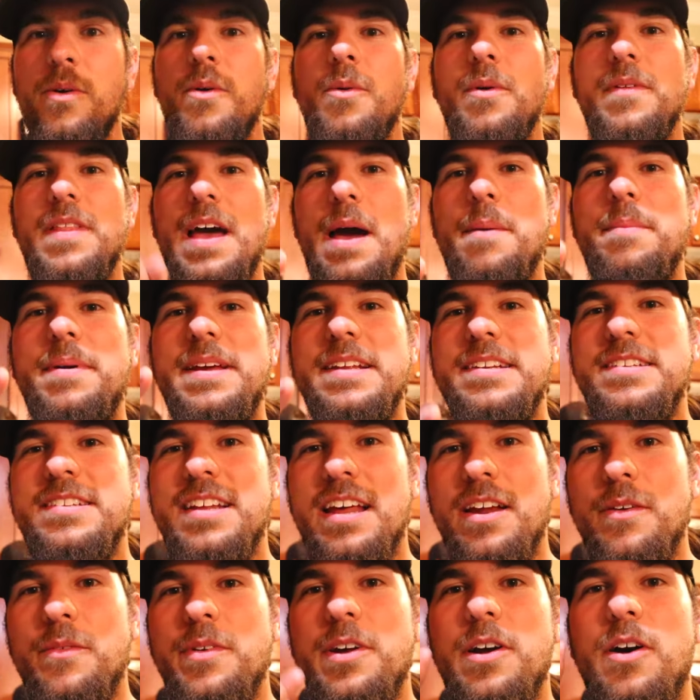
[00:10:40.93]
With that being
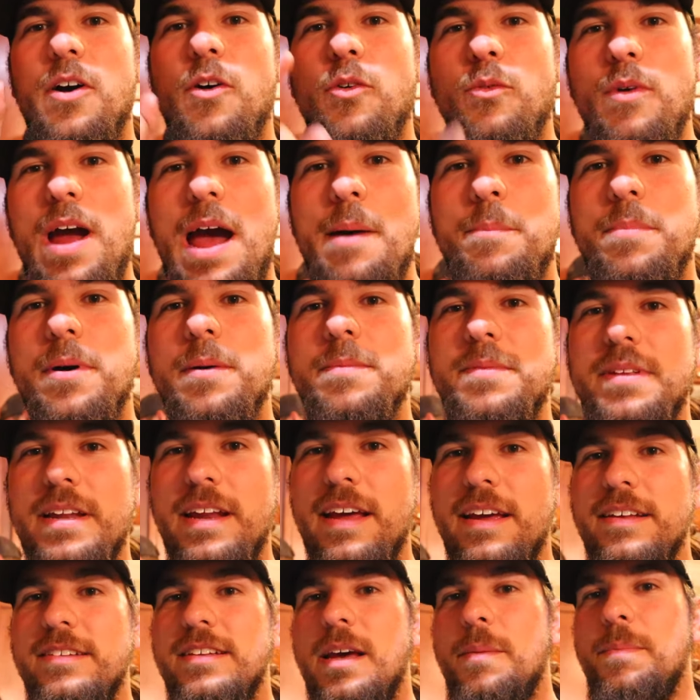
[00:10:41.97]
said, we're gonna wrap up
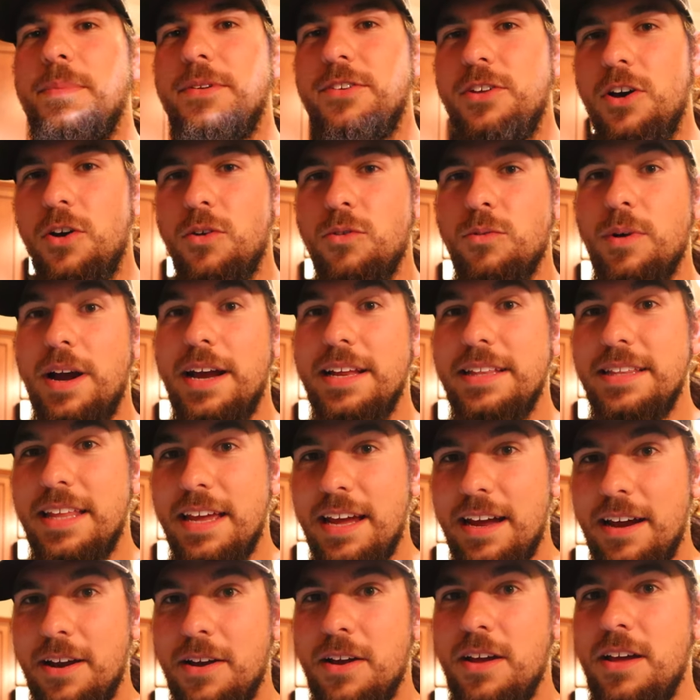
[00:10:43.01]
today's episode right
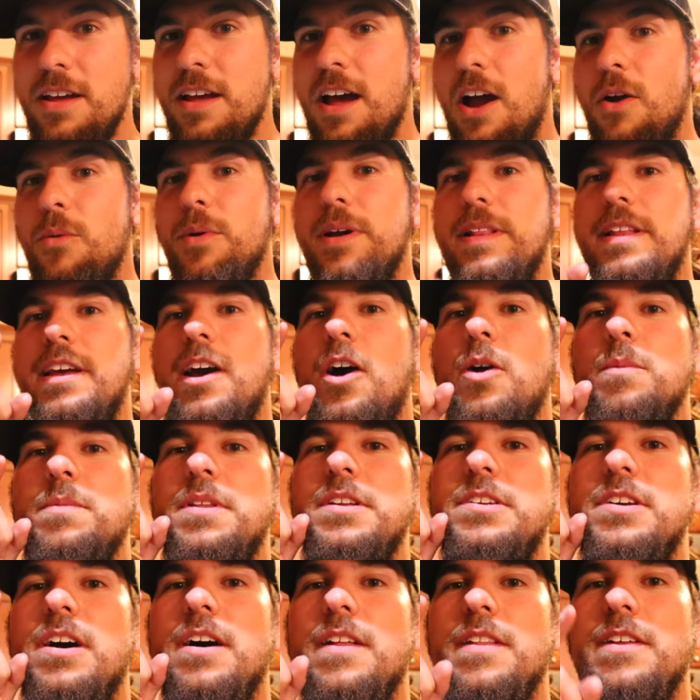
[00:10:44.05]
there. I really hope
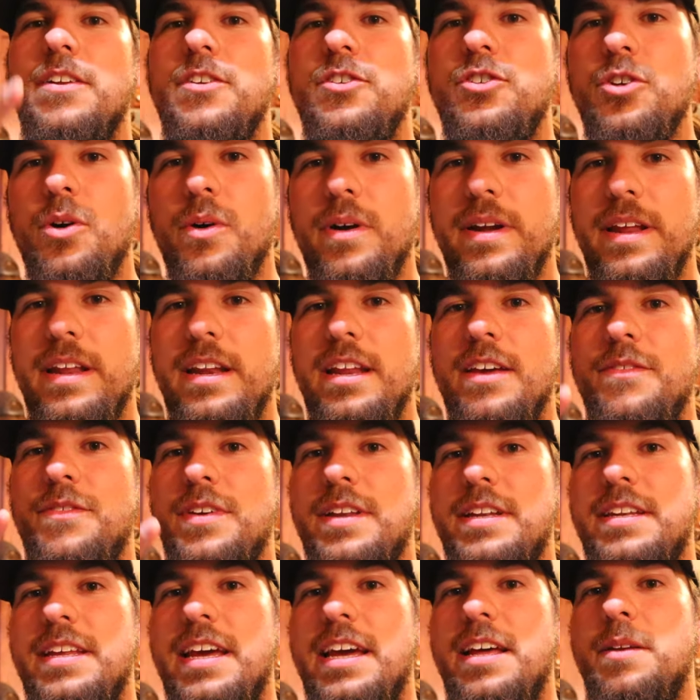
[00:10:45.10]
that y'all enjoyed it. If you
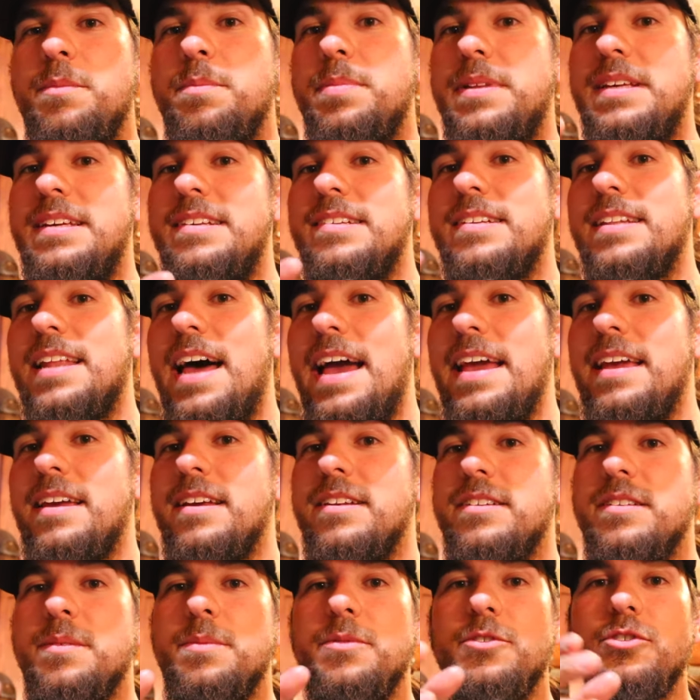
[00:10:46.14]
did, please like
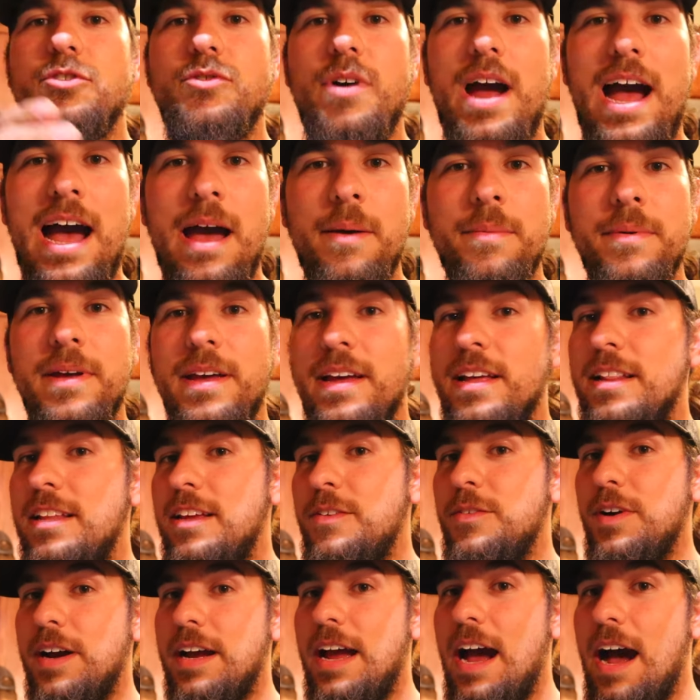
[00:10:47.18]
and subscribe,
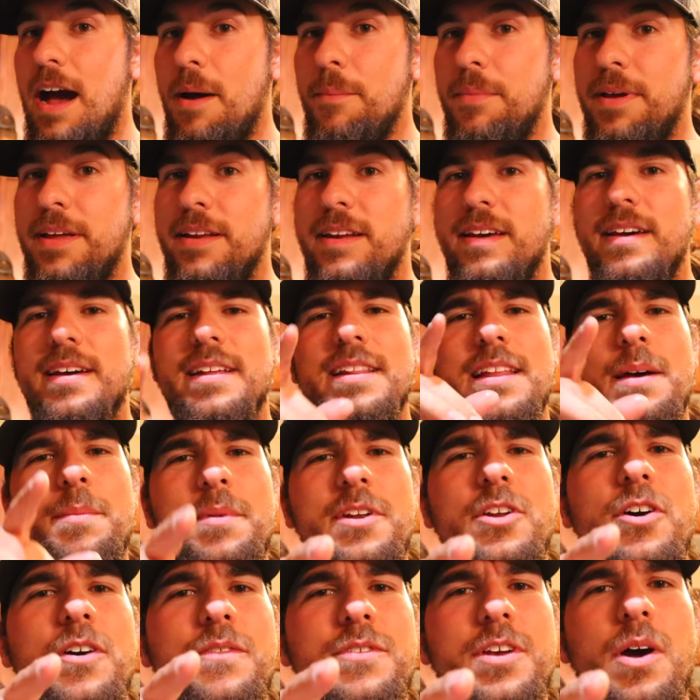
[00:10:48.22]
leave a comment. Let me
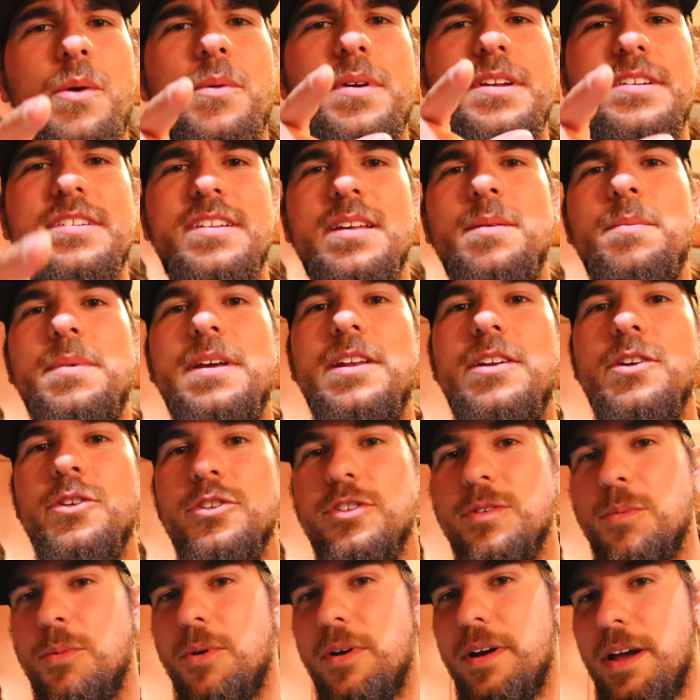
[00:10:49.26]
know if y'all wanna see me do
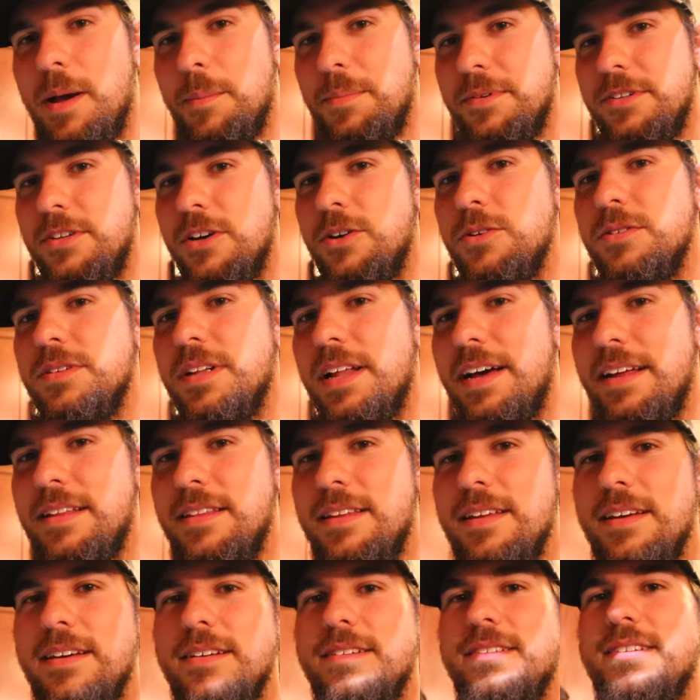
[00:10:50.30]
some more episodes like
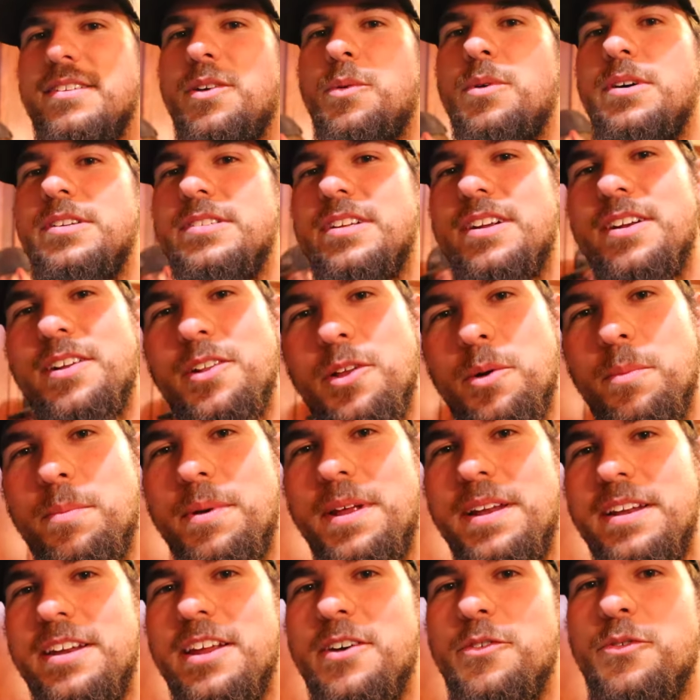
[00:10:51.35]
this, the ones that are a little
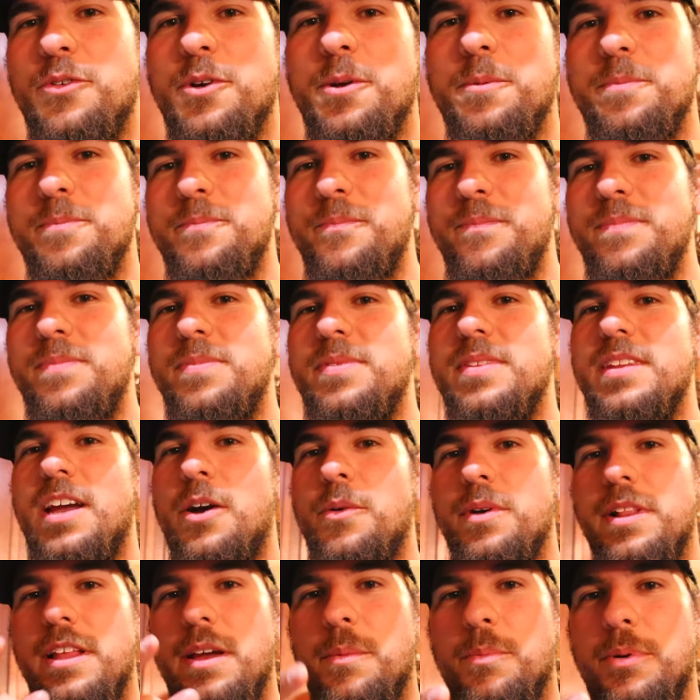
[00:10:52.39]
bit different. I
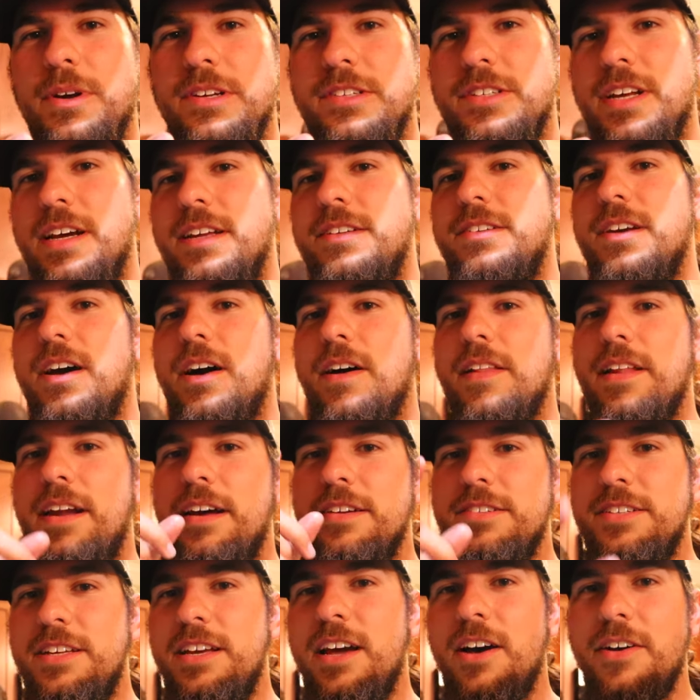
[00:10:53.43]
really appreciate y'all, and
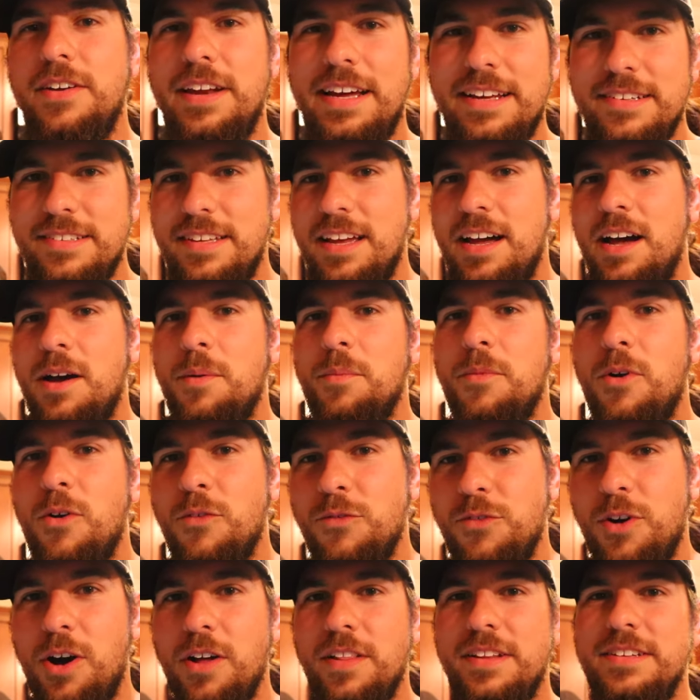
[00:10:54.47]
I'll see y'all next time on
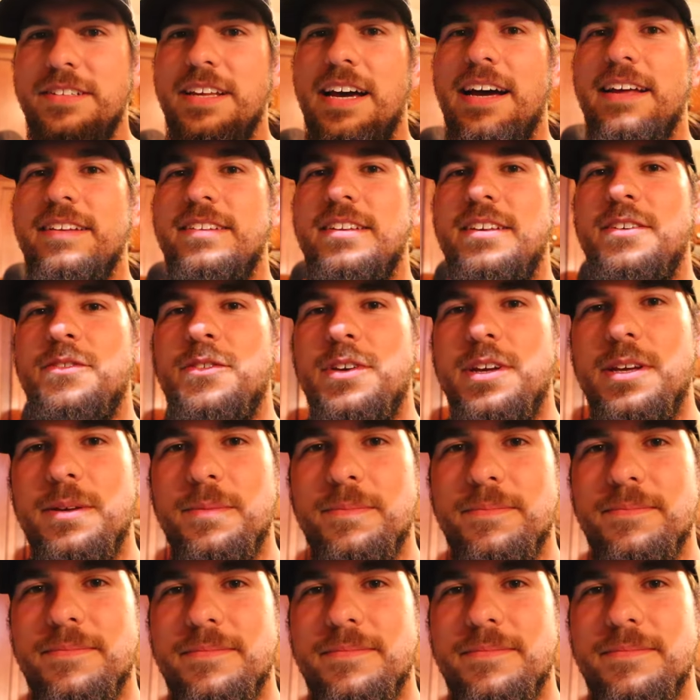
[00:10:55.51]
Falling Tide T V.